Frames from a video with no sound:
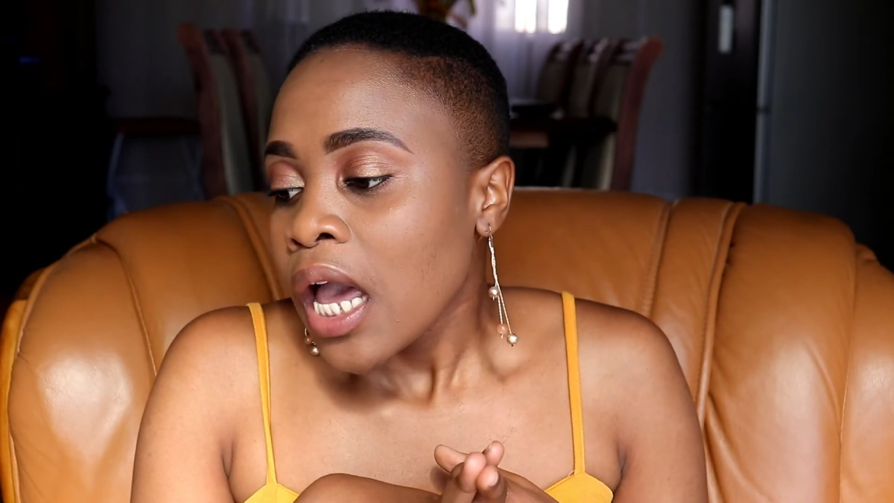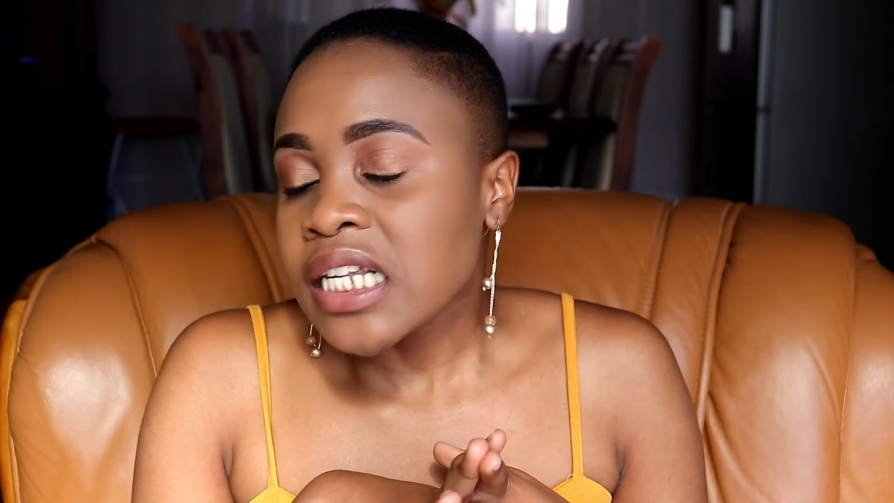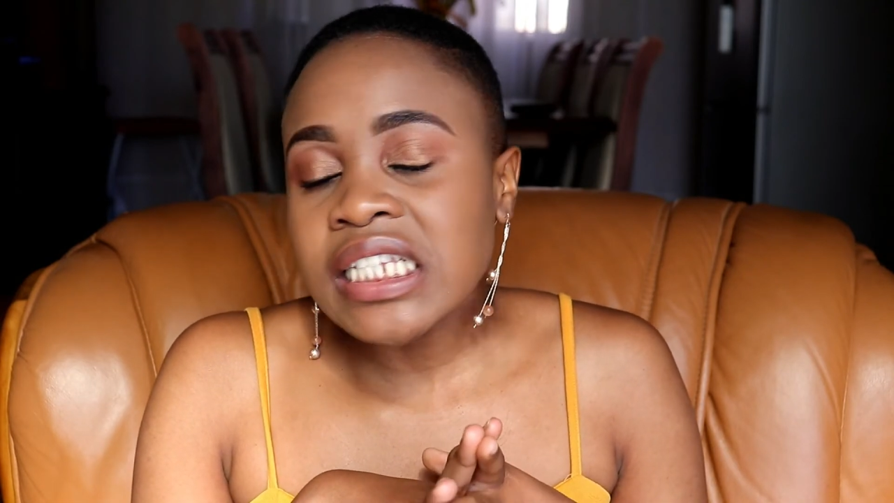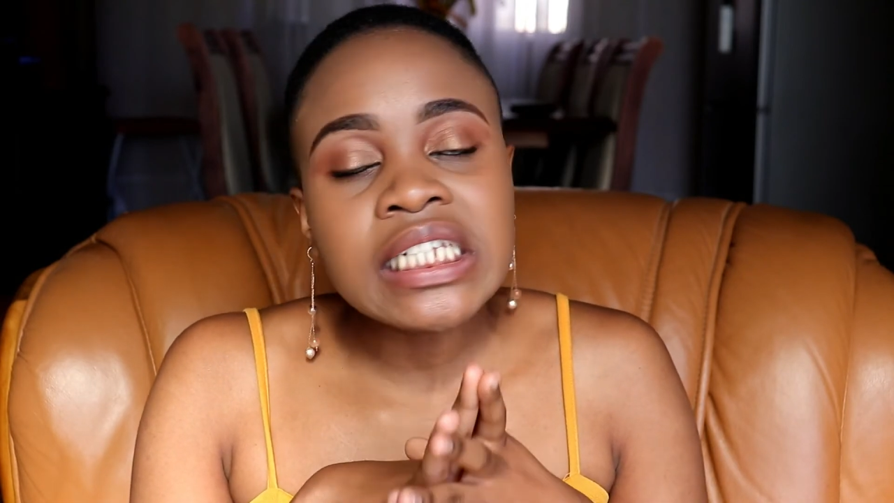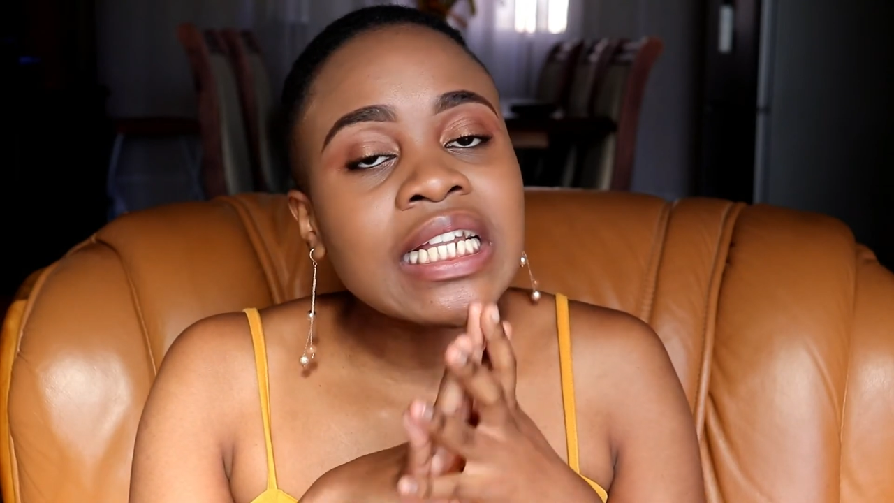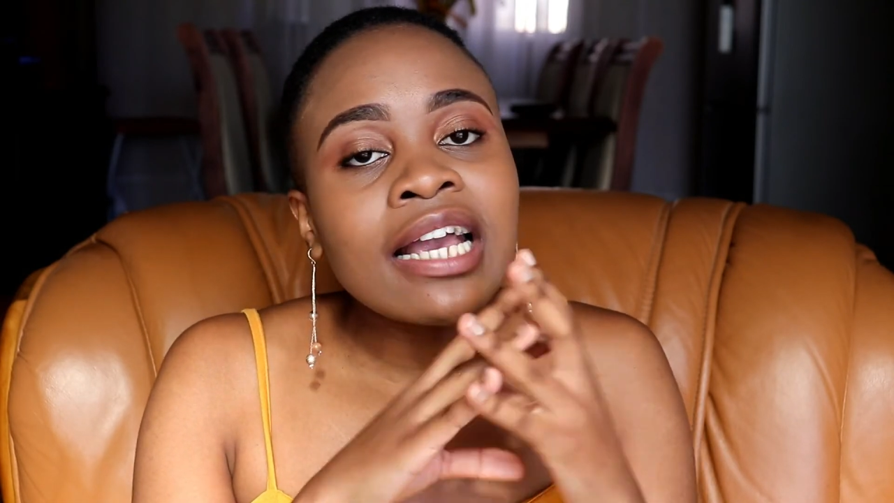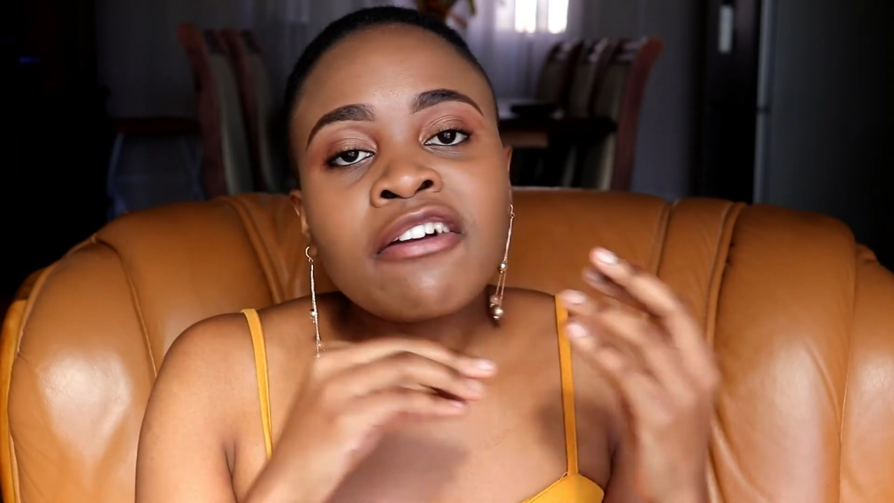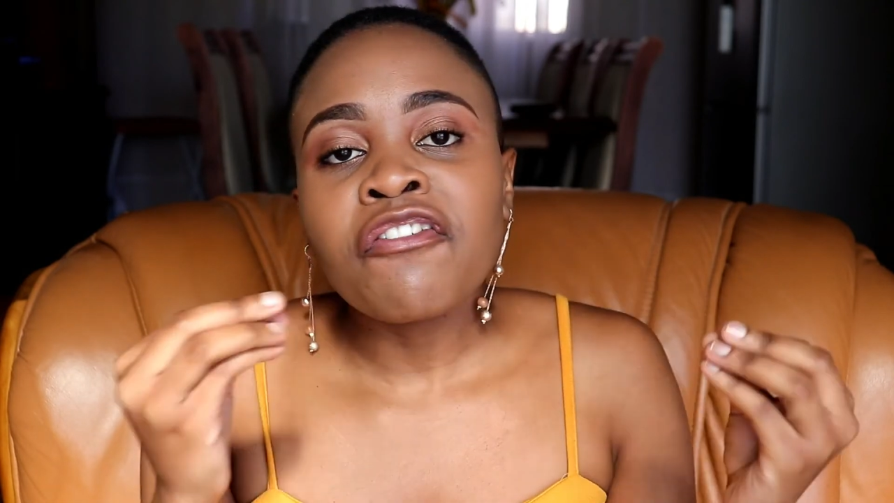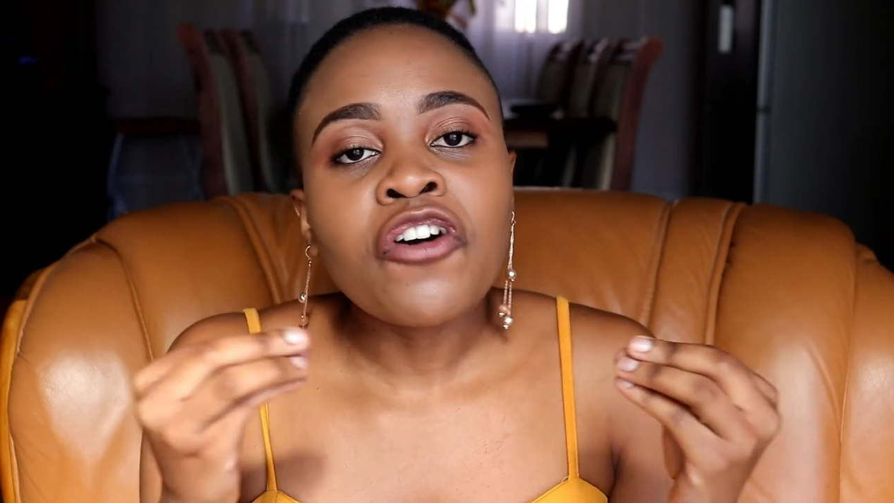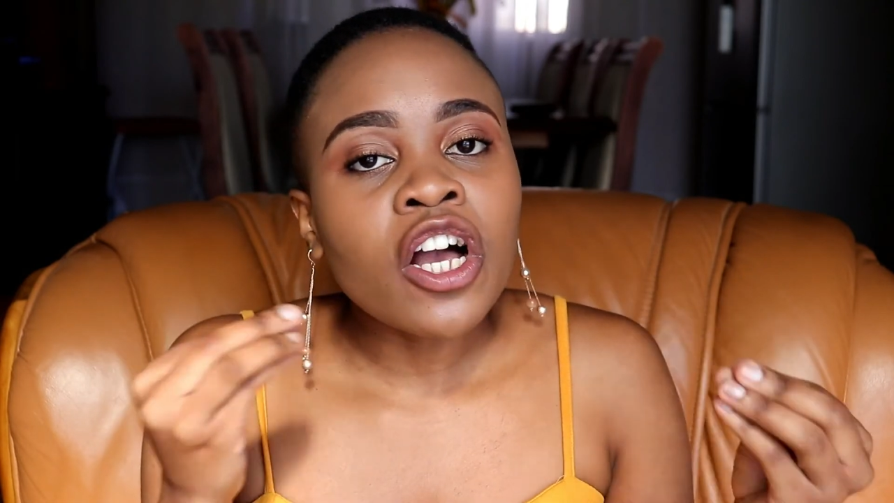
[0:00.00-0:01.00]
is like
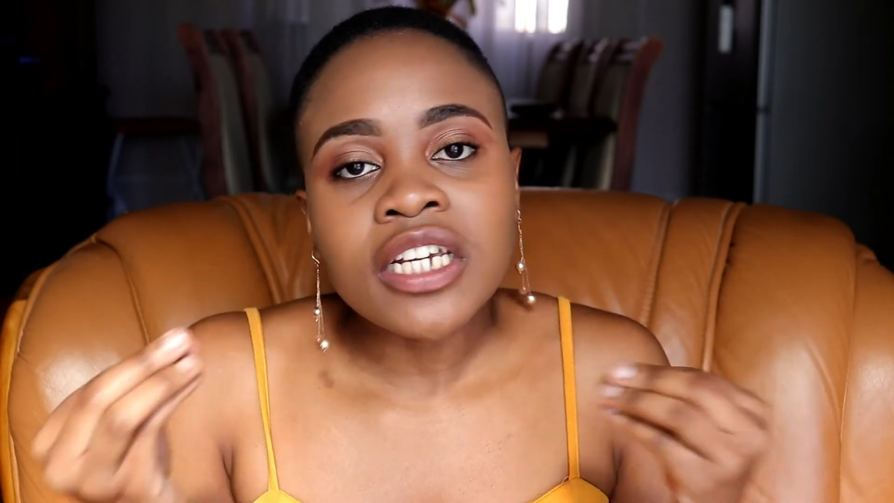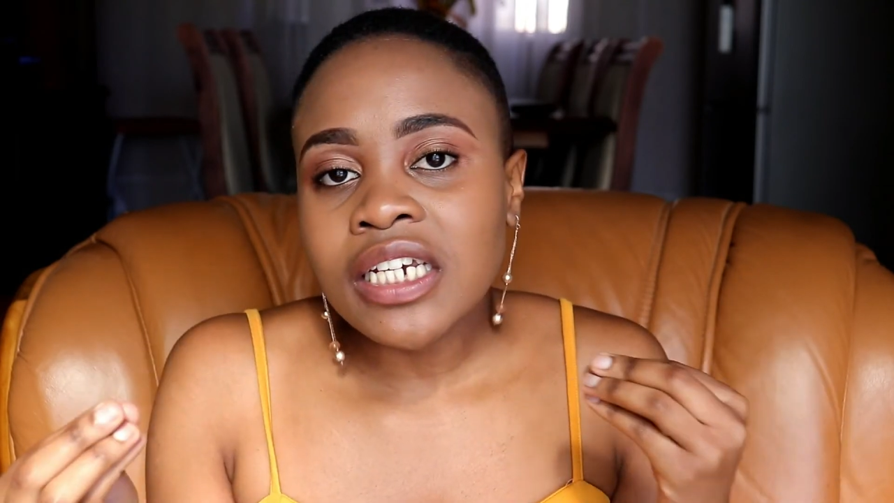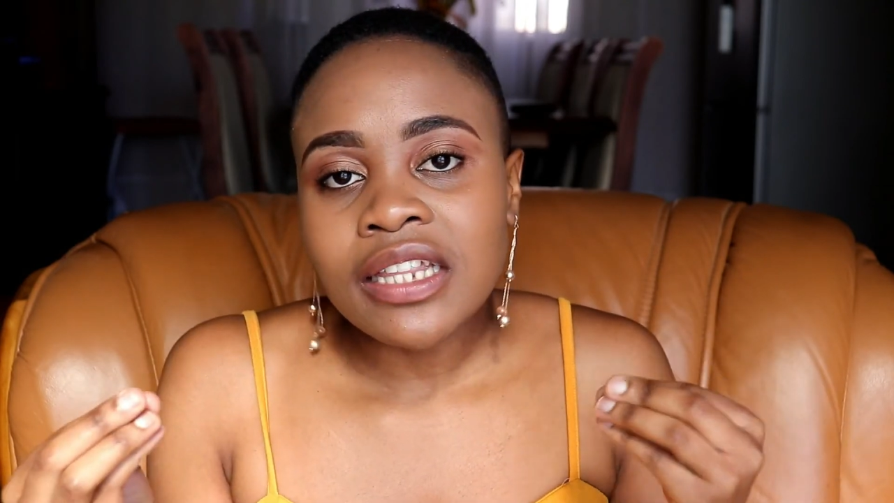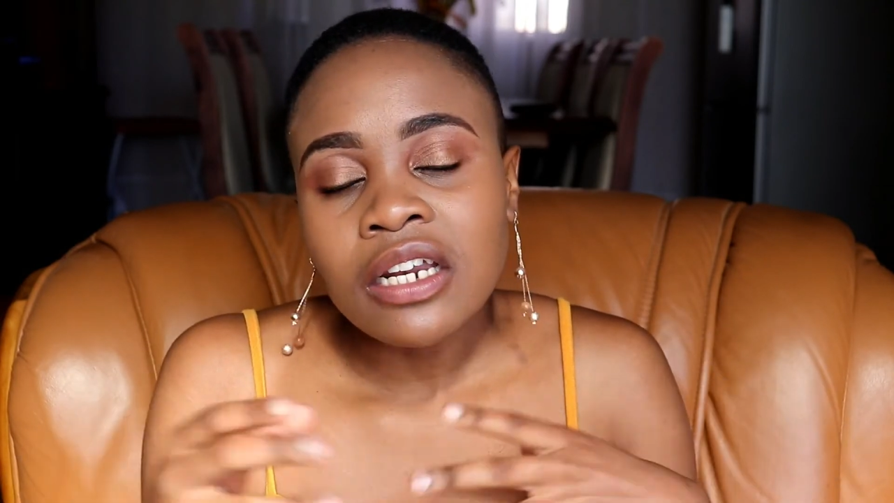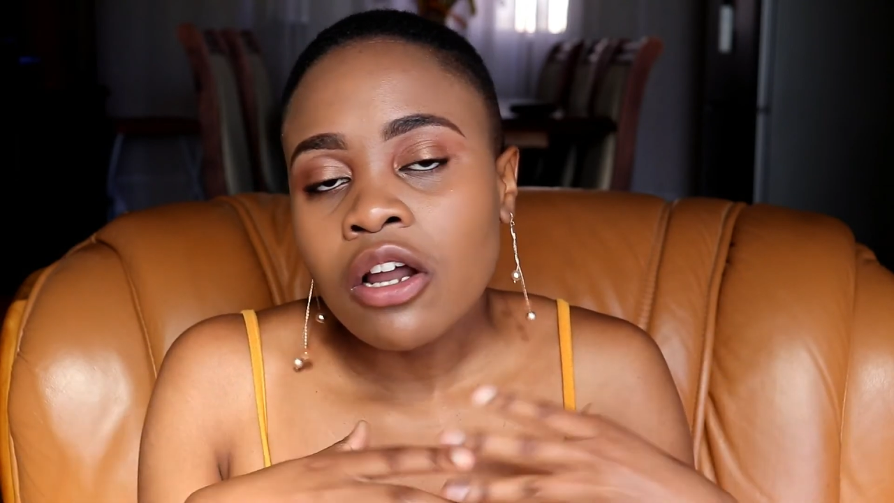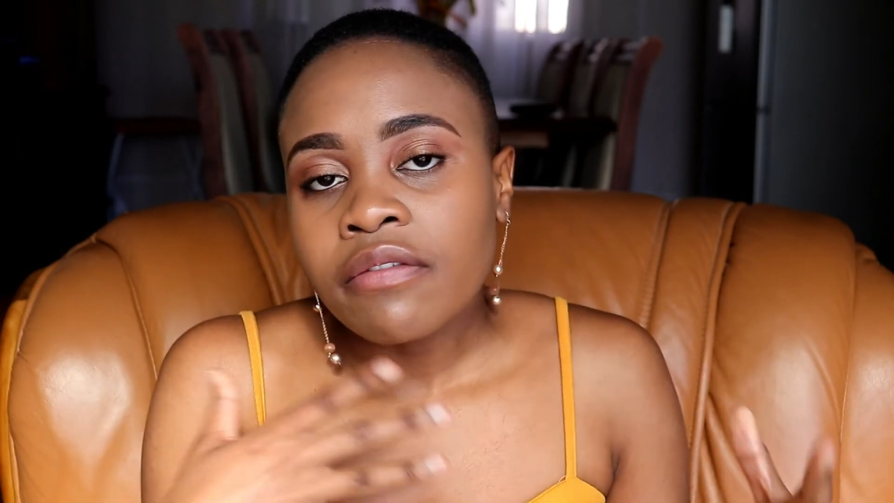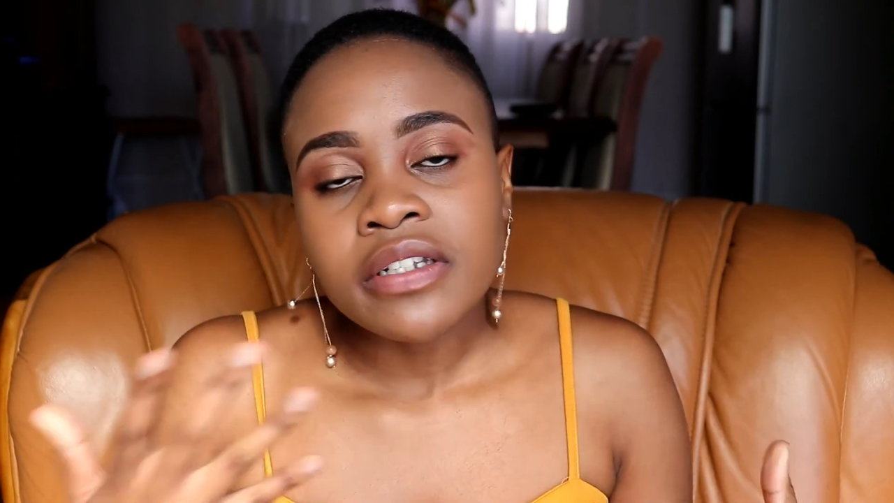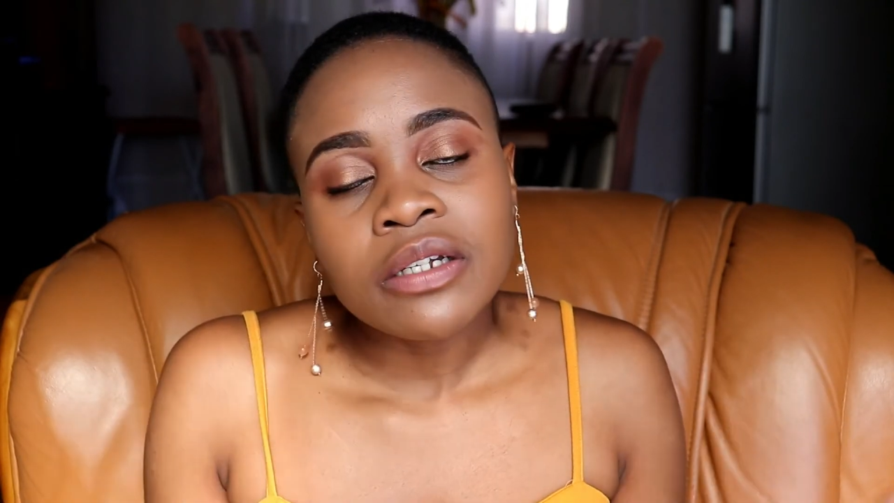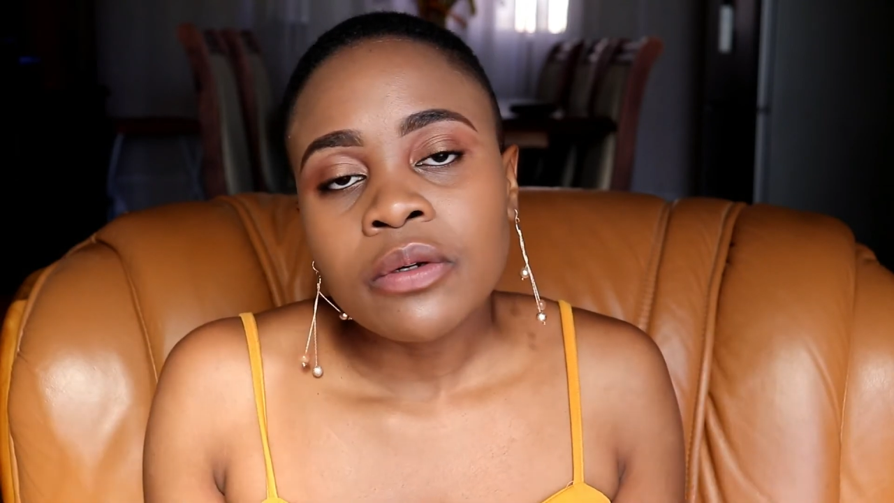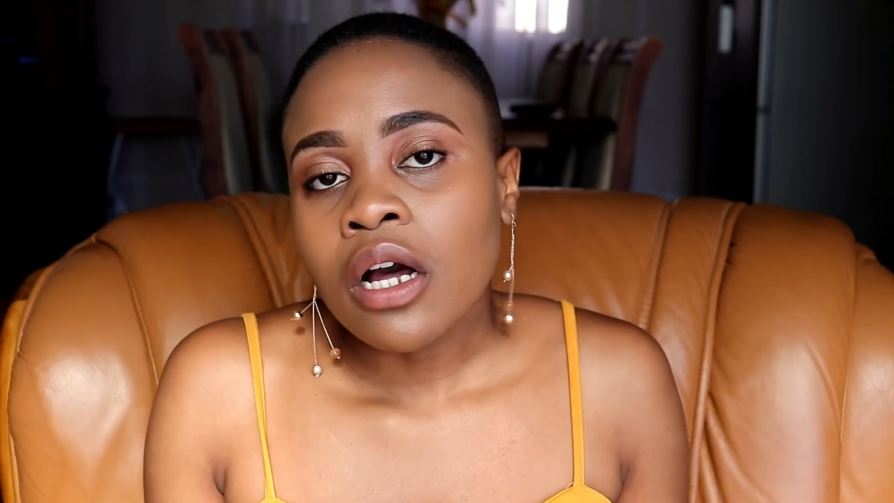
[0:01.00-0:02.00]
foggy, then
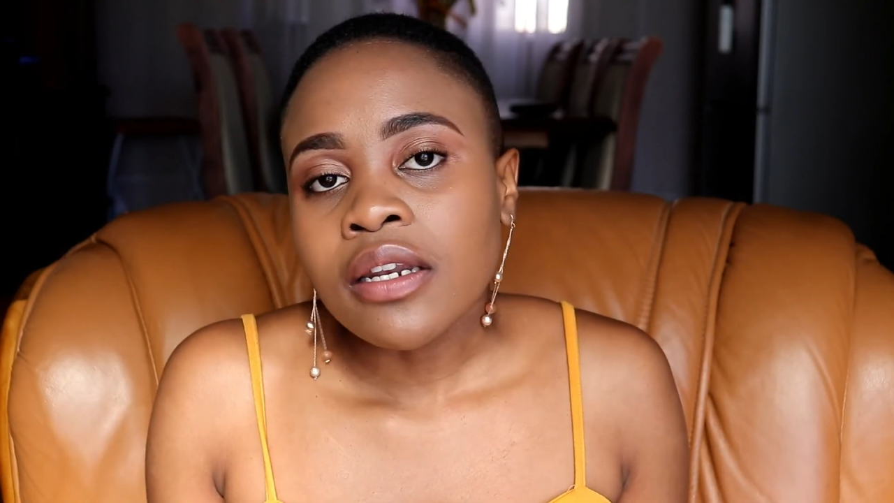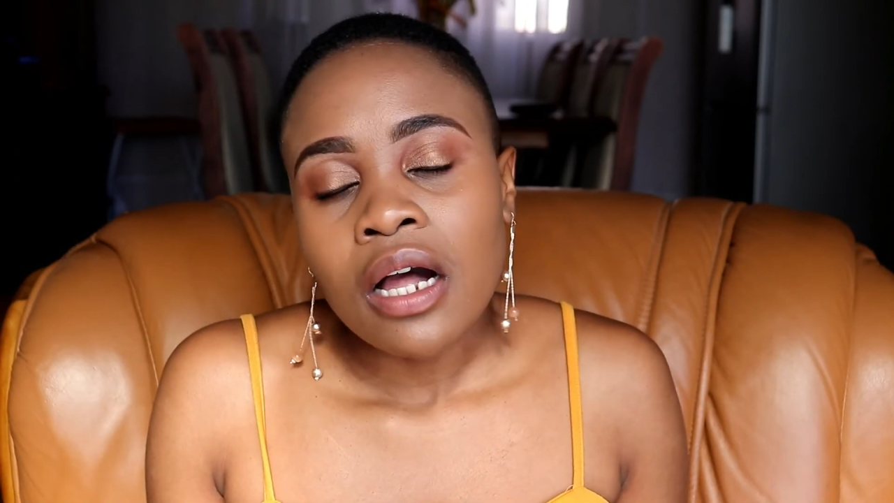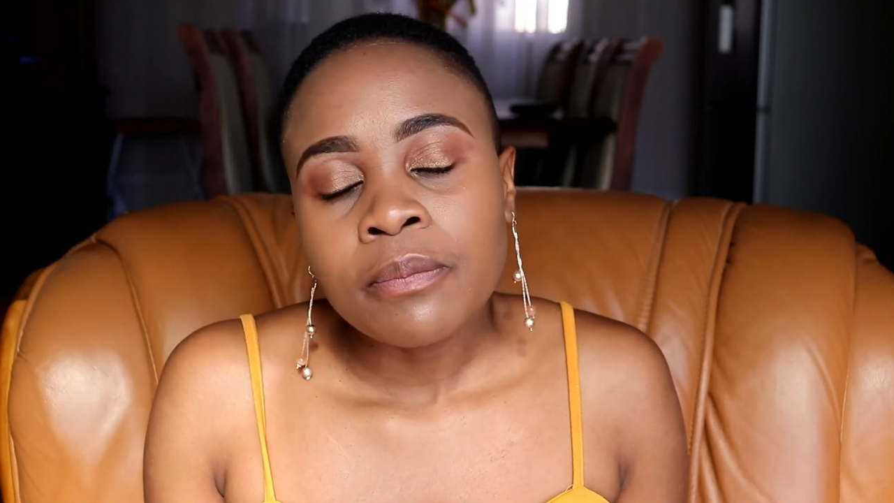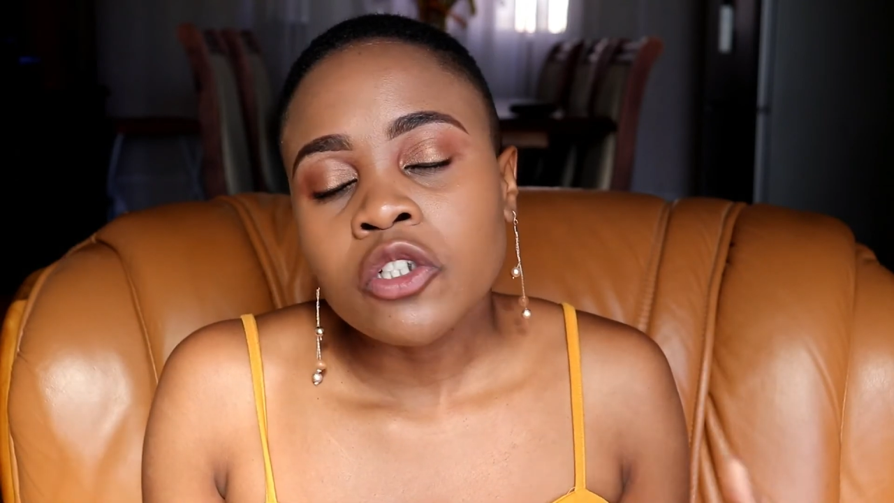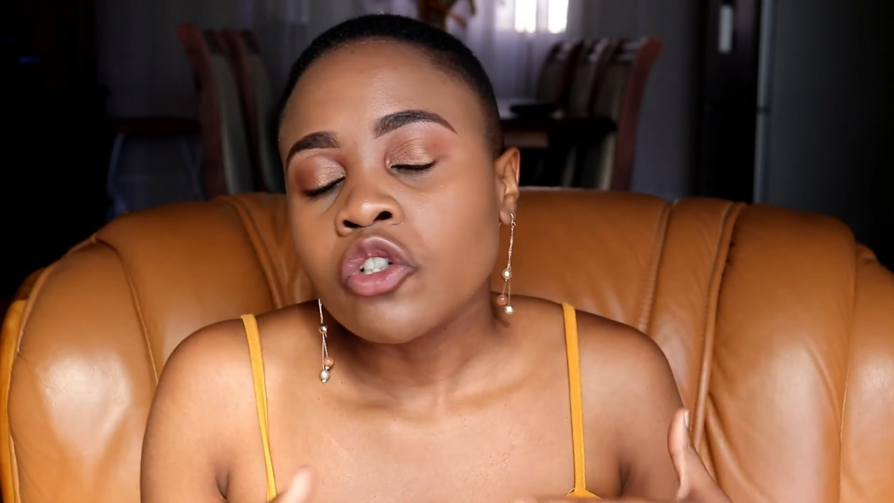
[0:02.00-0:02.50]
obviously we can't help you.